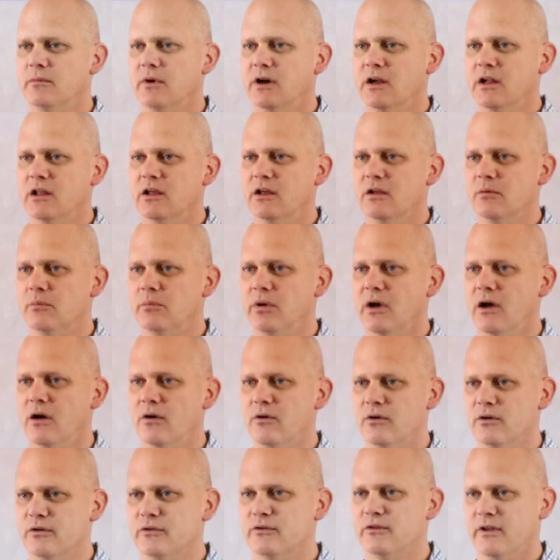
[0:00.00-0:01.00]
money and
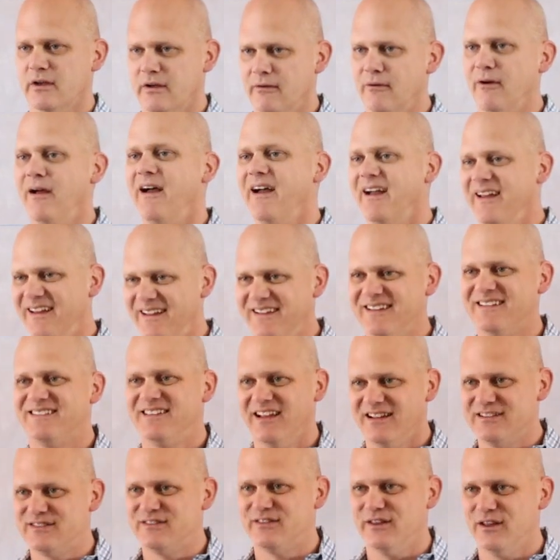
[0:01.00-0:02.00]
power as they can.
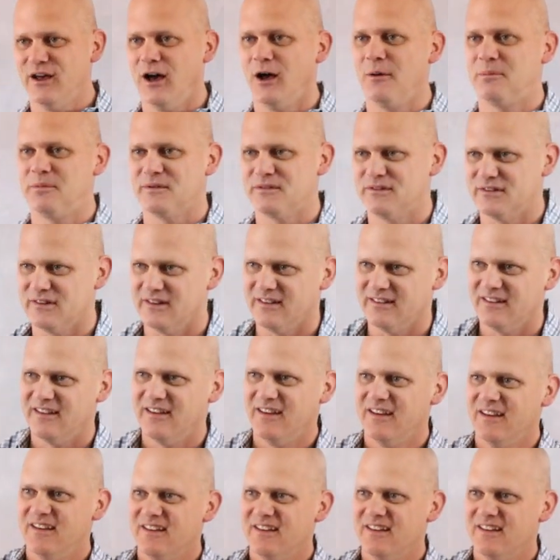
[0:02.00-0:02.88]
That's the opposite.